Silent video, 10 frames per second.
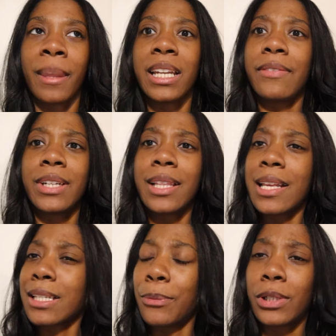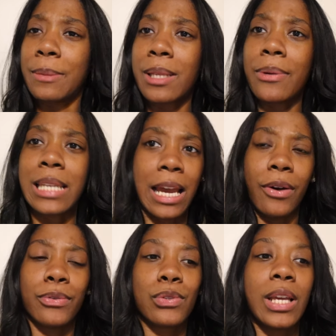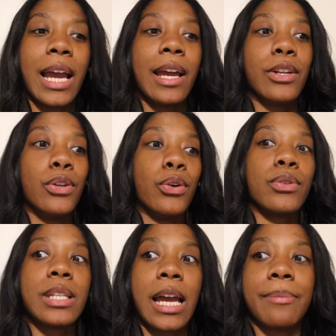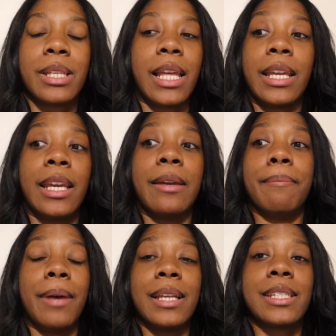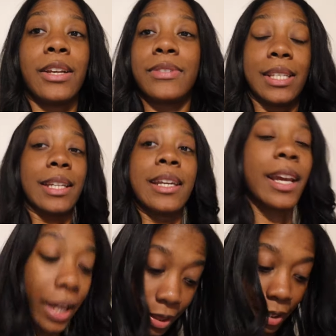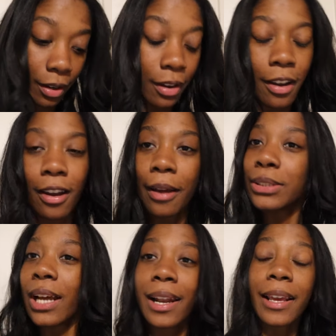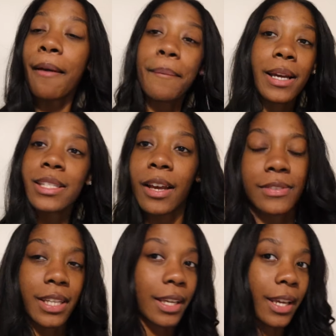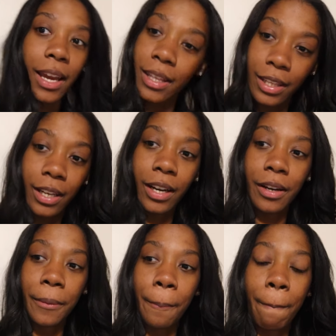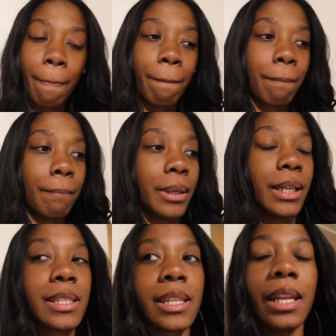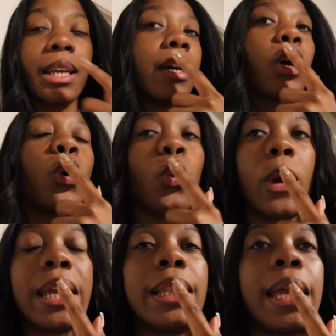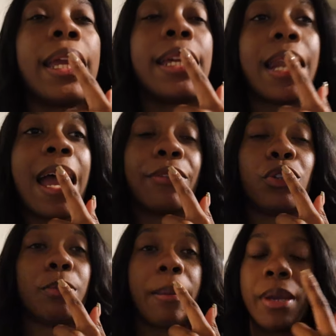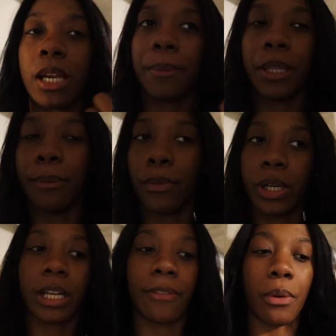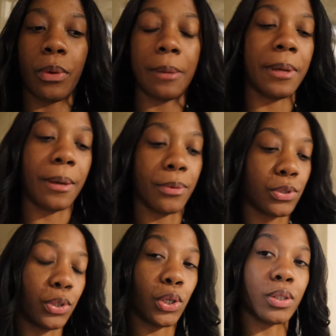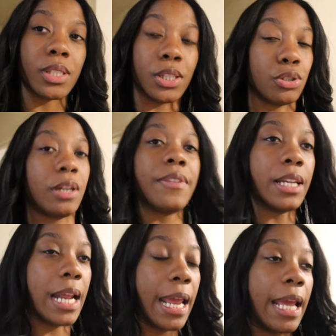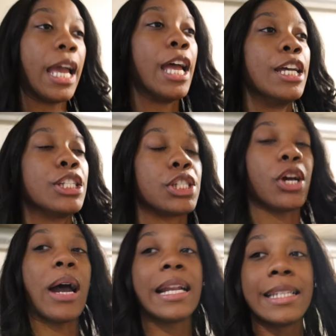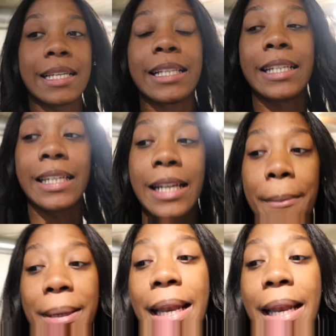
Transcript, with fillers: And even the last couple clips, I was out. I had no time to like get myself together. I'm trying to get myself together. But it's getting quite late and I have to do my makeup in the morning if I want to be able to go to the trivia night. So I need to clean it up